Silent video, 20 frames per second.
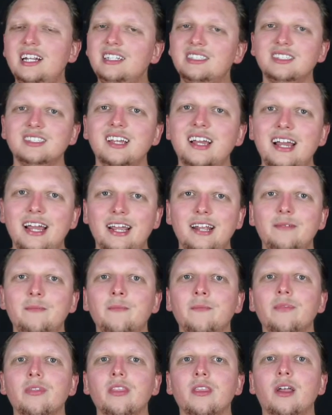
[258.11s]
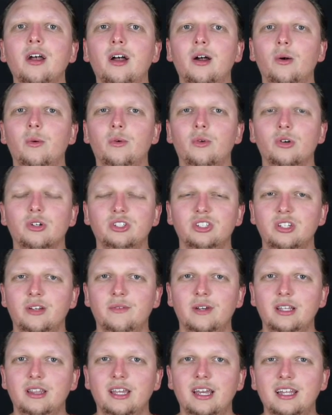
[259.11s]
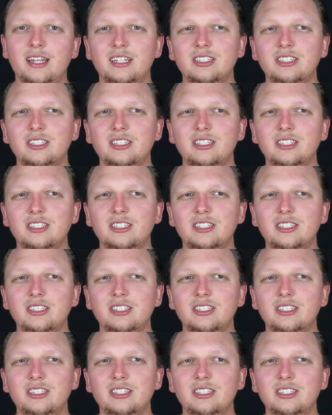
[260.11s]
slide or stuff like that.